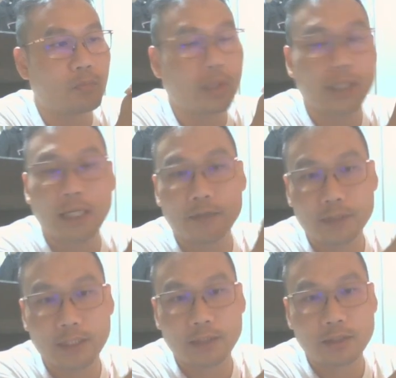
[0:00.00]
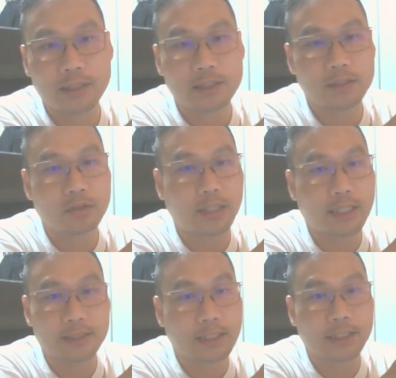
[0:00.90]
what I did is not
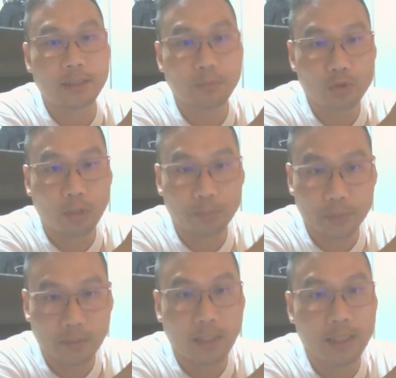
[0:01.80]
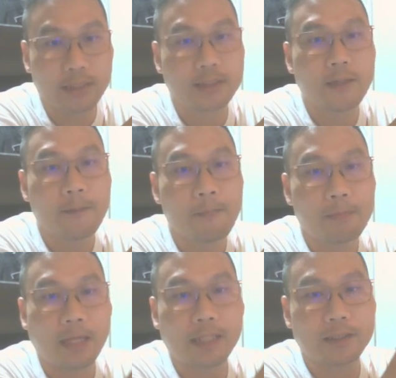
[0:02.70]
exactly the most optimized,
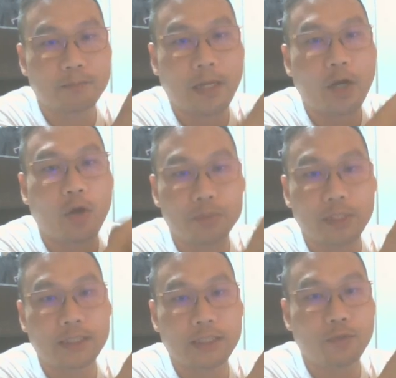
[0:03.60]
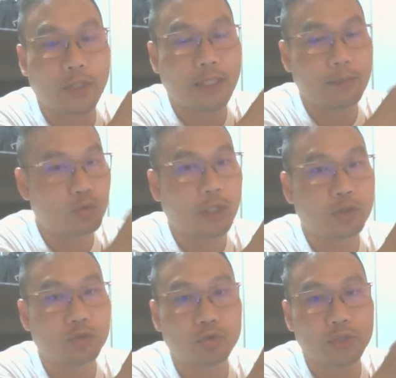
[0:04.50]
but my objective when I'm
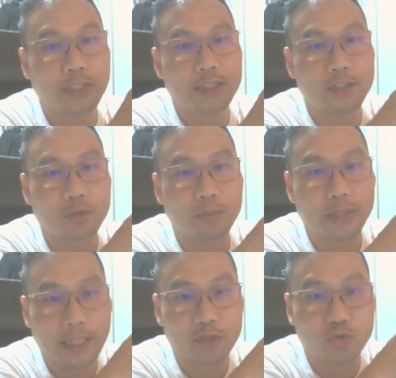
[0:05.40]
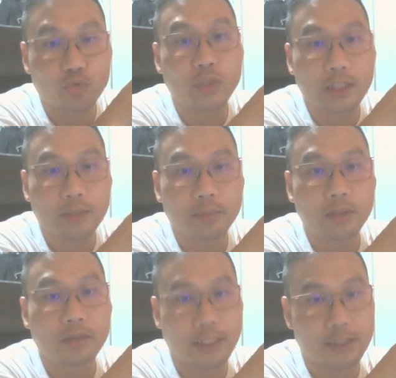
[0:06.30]
trying to do this is to make it as
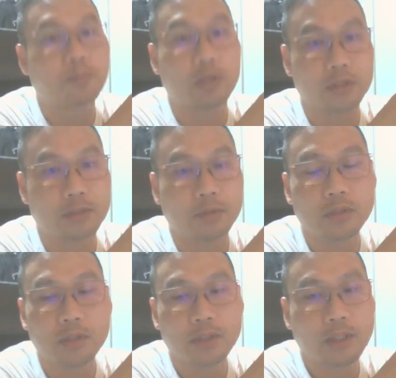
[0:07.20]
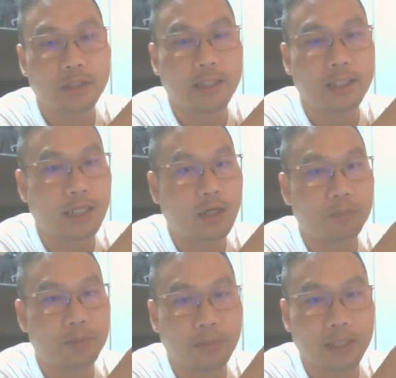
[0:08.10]
readable as possible. Okay,
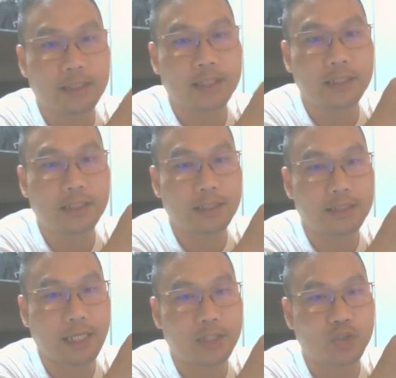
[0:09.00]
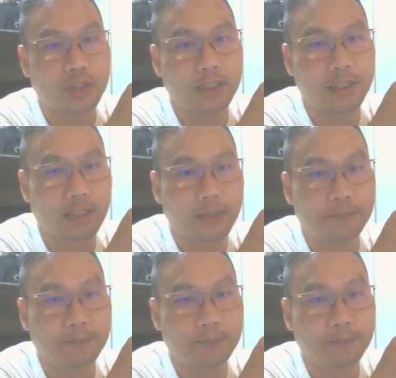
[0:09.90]
optimization is actually